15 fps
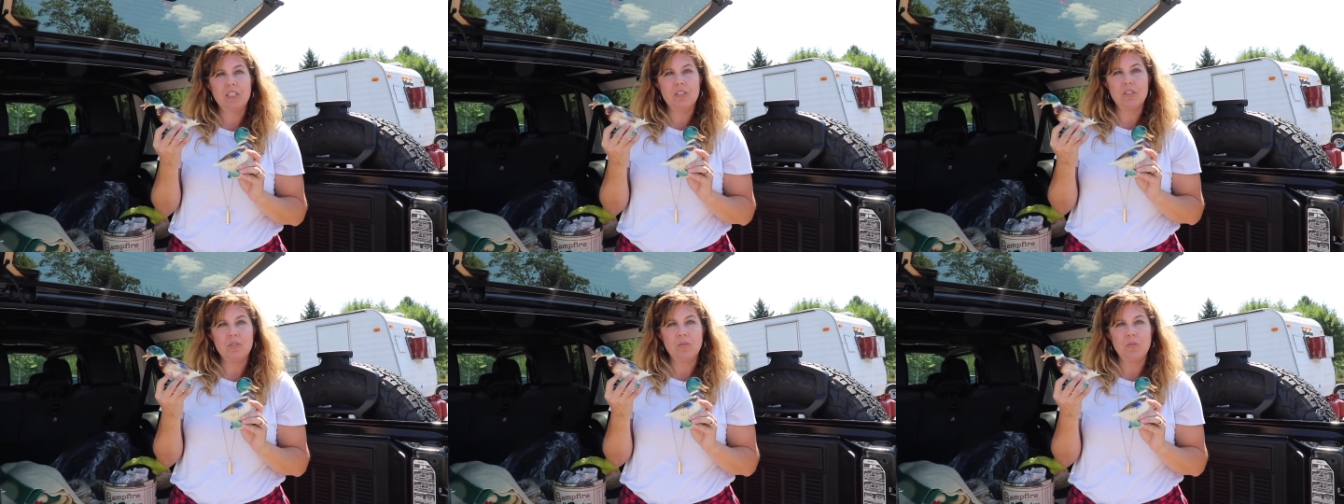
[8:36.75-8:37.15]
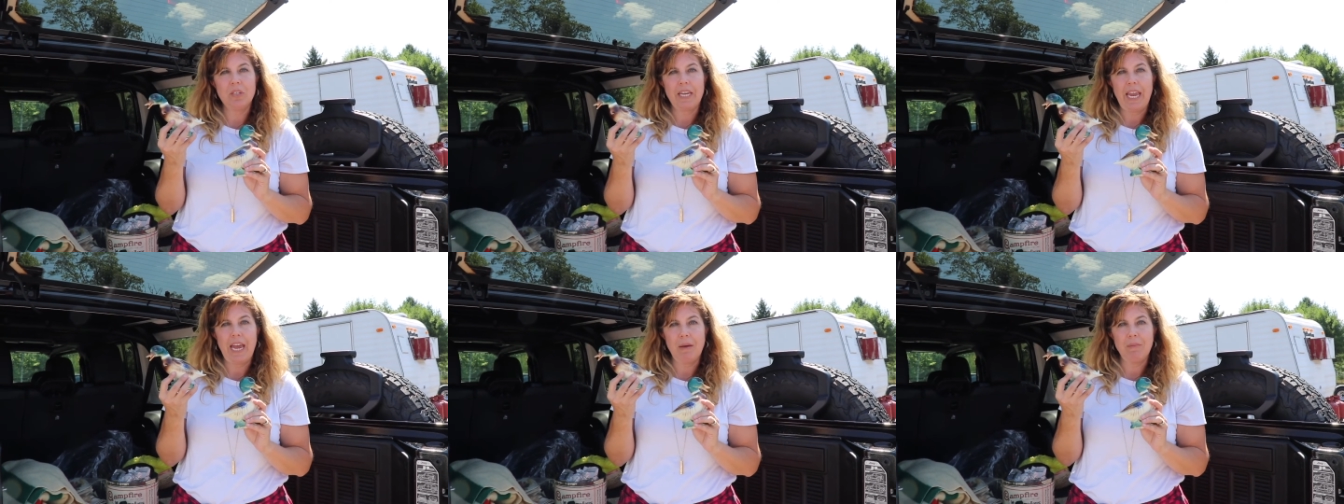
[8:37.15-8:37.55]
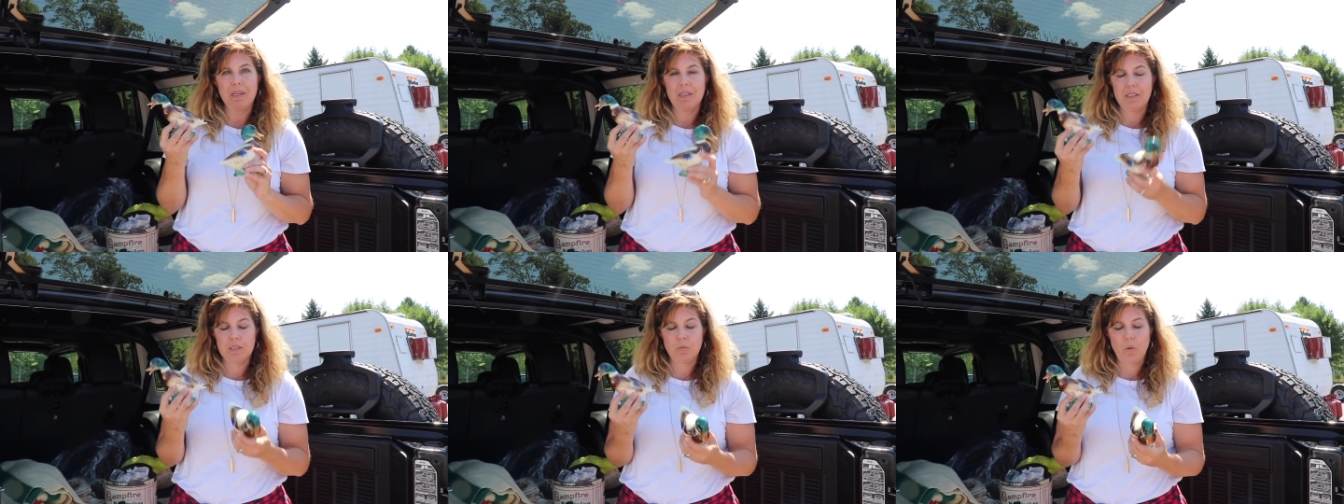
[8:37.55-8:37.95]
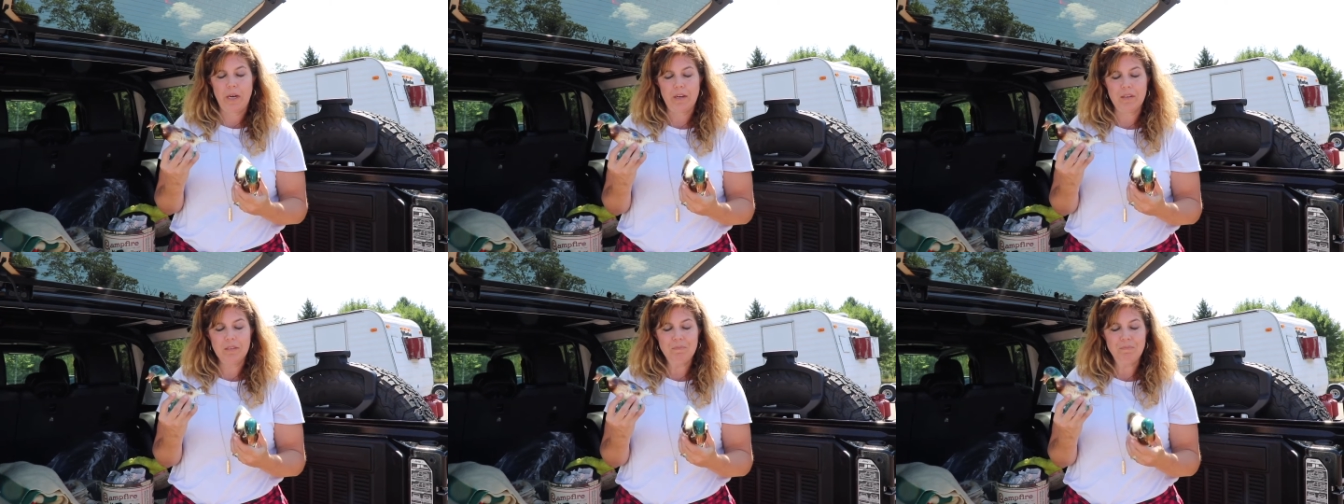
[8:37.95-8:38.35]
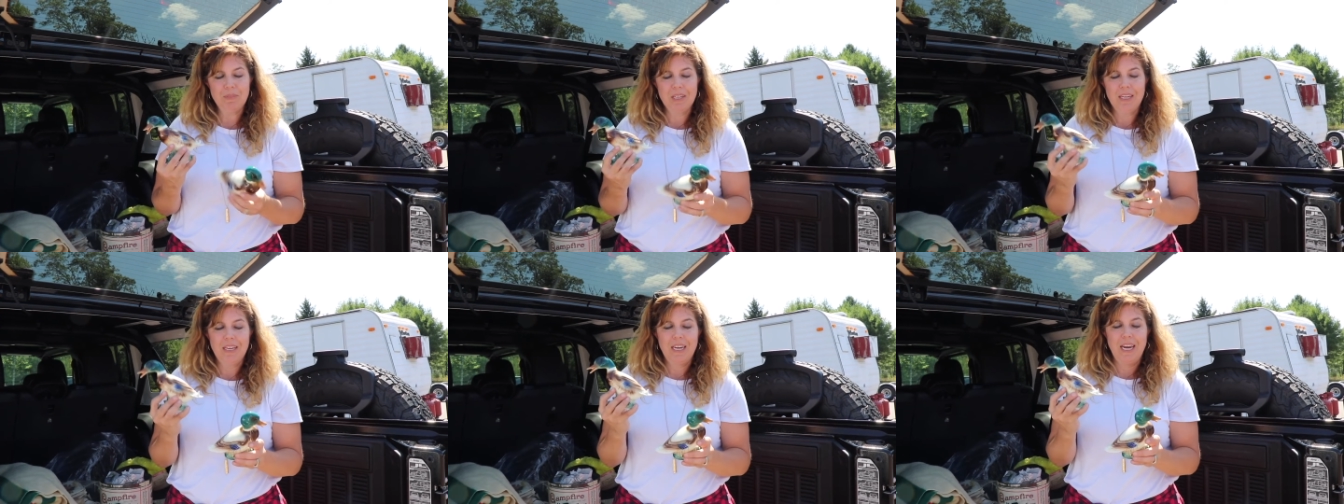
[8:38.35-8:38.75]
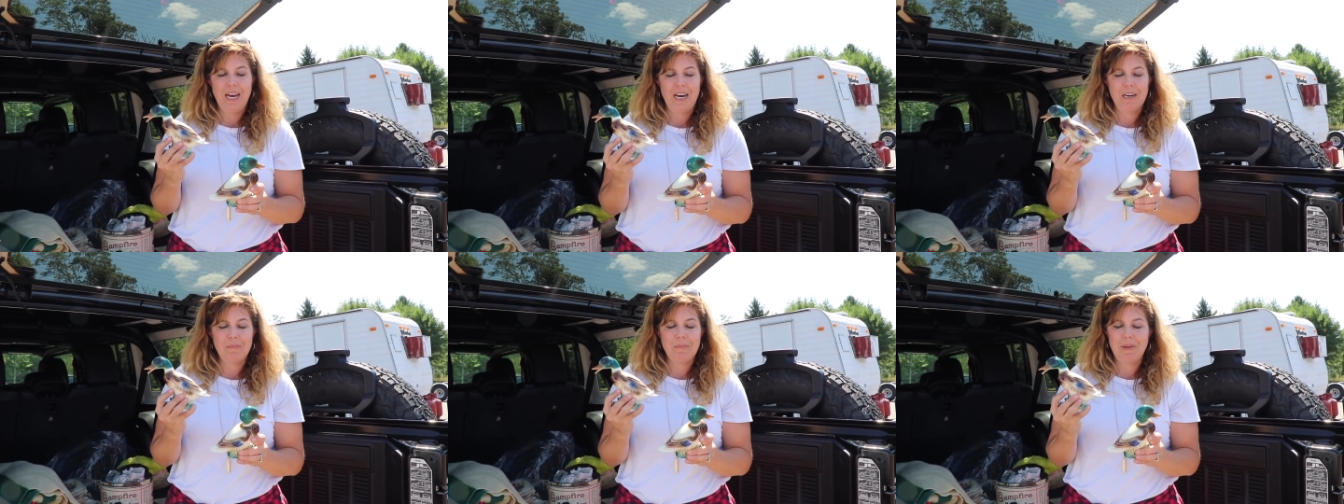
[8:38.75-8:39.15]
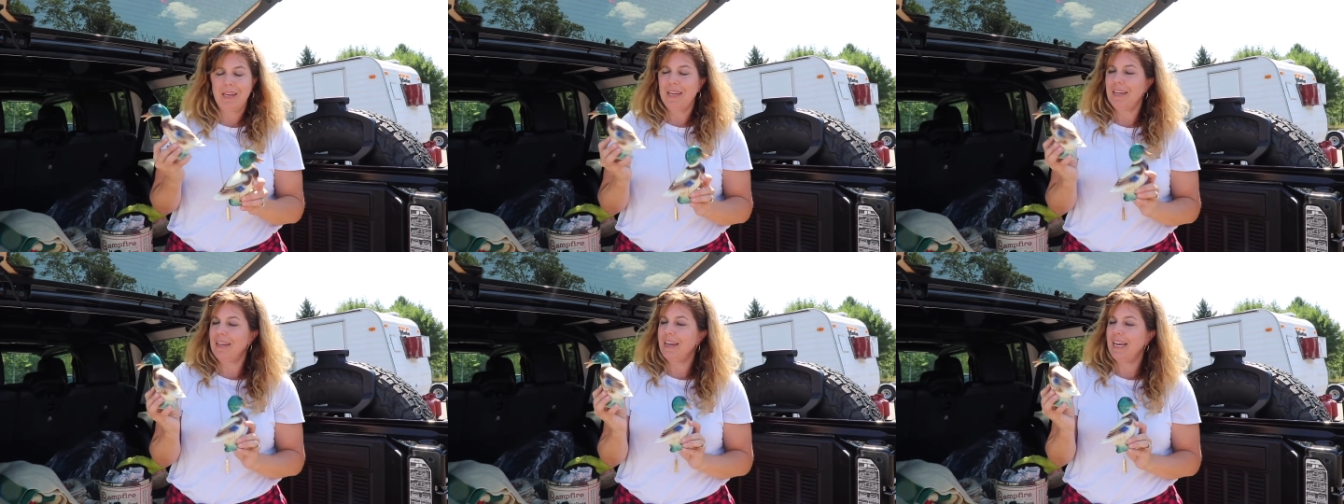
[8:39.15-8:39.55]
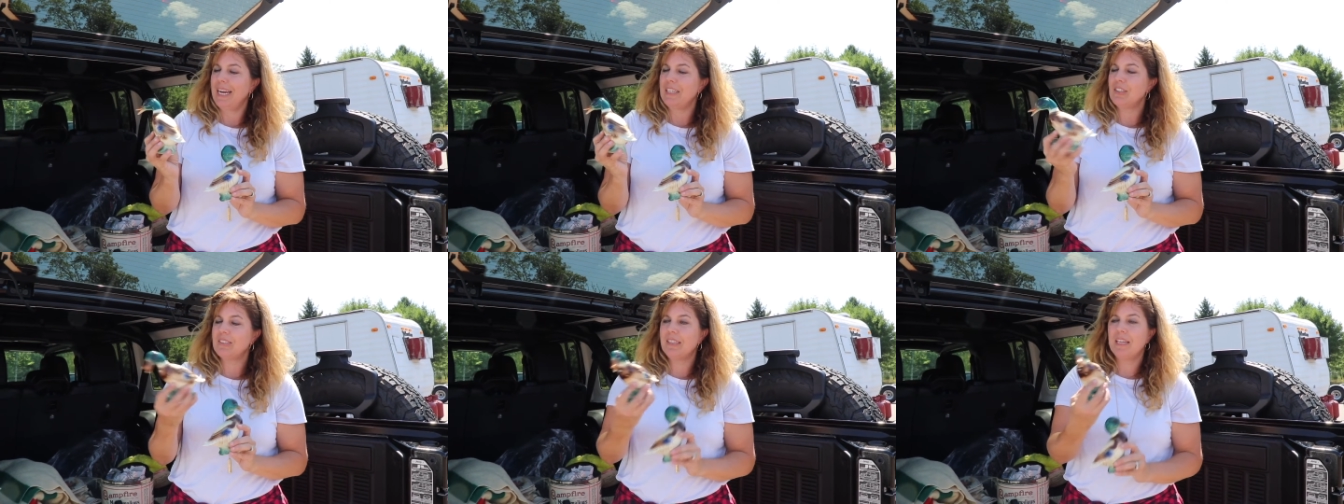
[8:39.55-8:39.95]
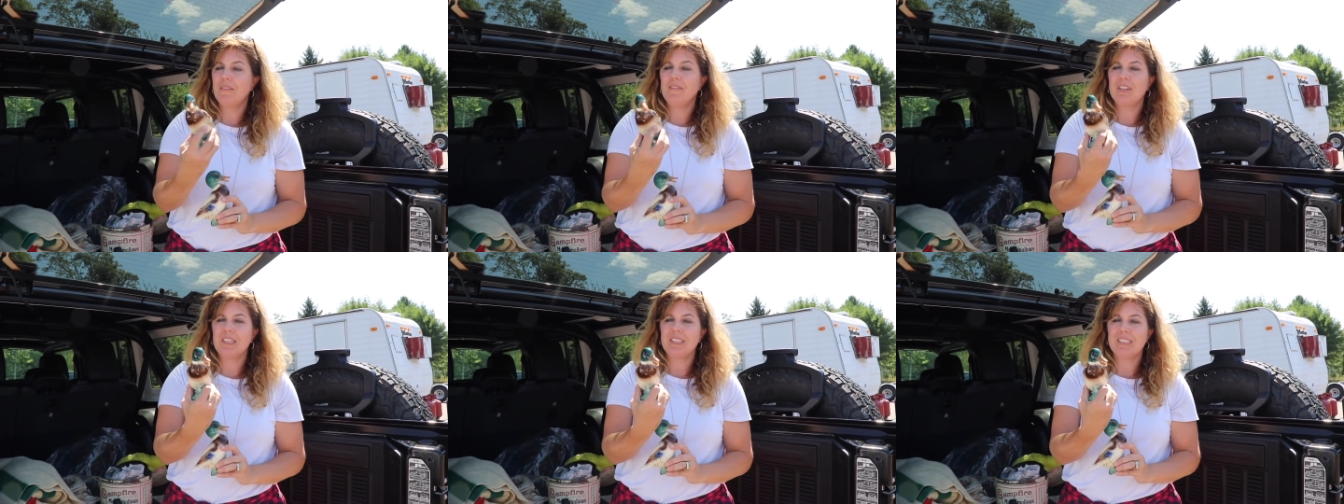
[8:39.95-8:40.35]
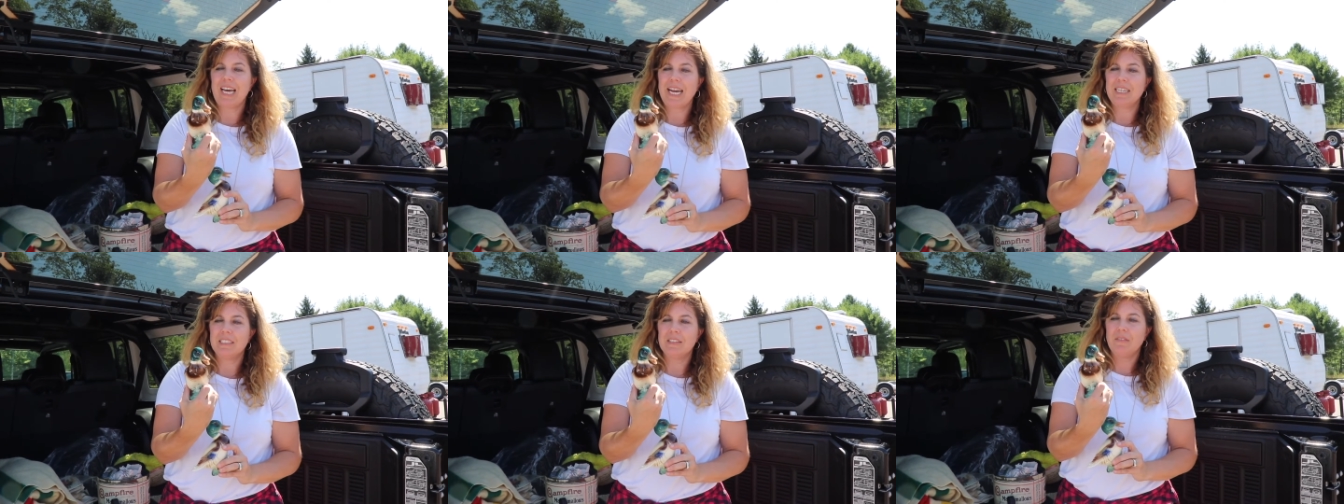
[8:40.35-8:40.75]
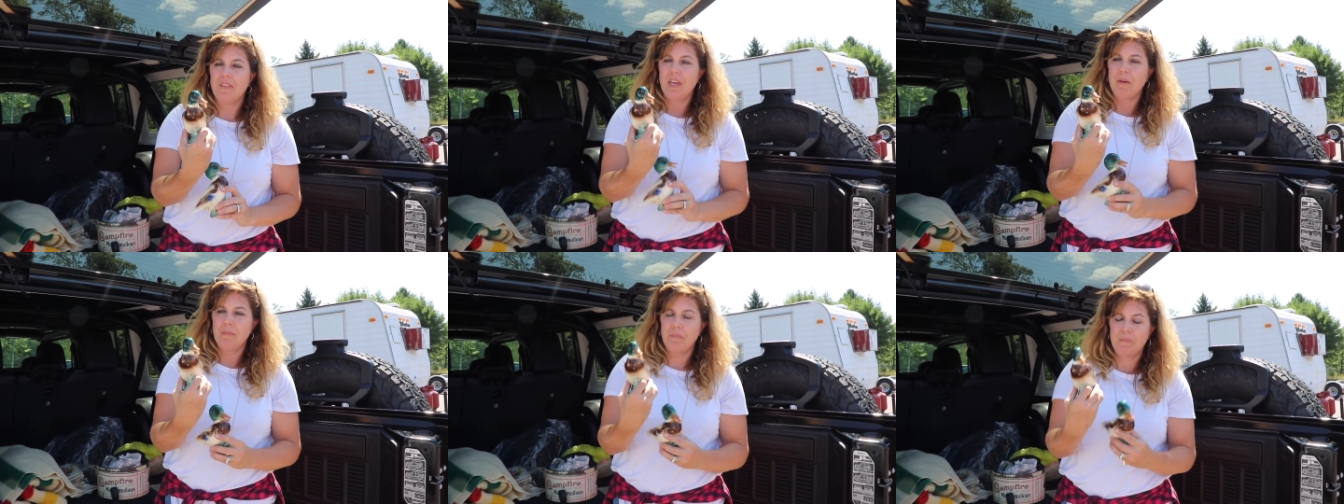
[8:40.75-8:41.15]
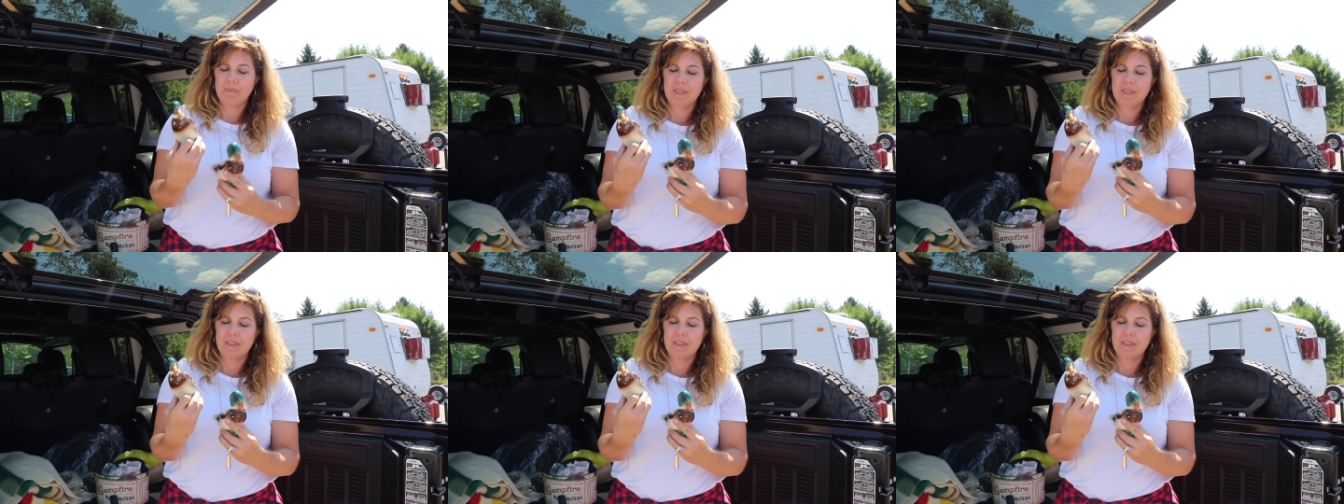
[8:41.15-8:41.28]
to the cabin as well. Um, and I just love the size of them.